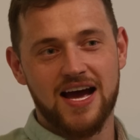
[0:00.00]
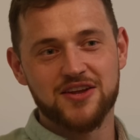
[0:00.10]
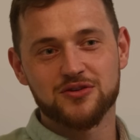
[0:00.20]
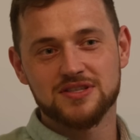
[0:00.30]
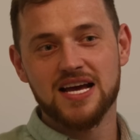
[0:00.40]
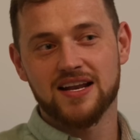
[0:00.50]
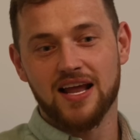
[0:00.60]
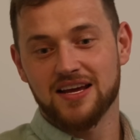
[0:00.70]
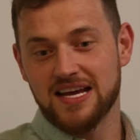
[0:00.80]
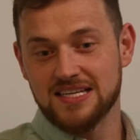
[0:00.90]
And you said,
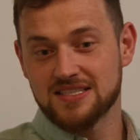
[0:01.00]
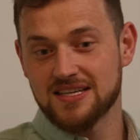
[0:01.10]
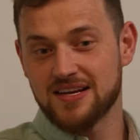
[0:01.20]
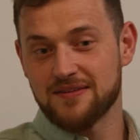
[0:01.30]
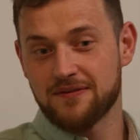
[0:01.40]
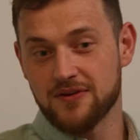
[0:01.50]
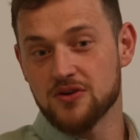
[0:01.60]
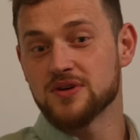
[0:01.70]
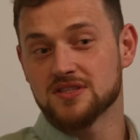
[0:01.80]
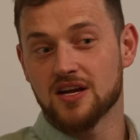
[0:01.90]
like, it's for
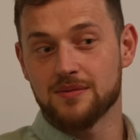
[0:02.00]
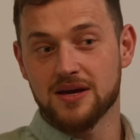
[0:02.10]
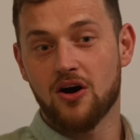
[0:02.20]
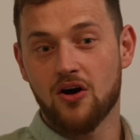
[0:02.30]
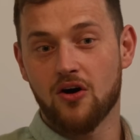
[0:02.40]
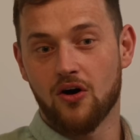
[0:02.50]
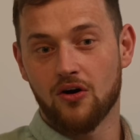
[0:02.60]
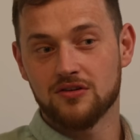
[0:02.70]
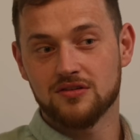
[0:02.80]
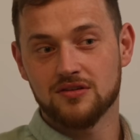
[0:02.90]
you, it's going to be
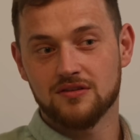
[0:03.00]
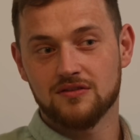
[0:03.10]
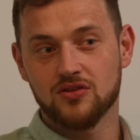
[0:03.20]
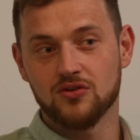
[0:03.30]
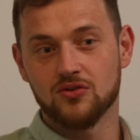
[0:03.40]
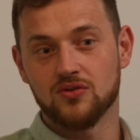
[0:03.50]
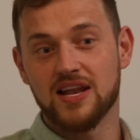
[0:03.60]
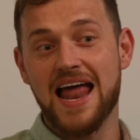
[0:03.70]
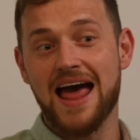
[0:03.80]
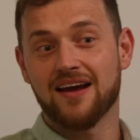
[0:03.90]
hard to
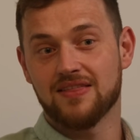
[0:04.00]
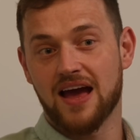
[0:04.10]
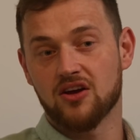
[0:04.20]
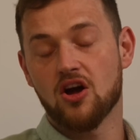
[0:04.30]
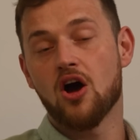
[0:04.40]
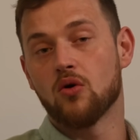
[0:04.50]
let that go,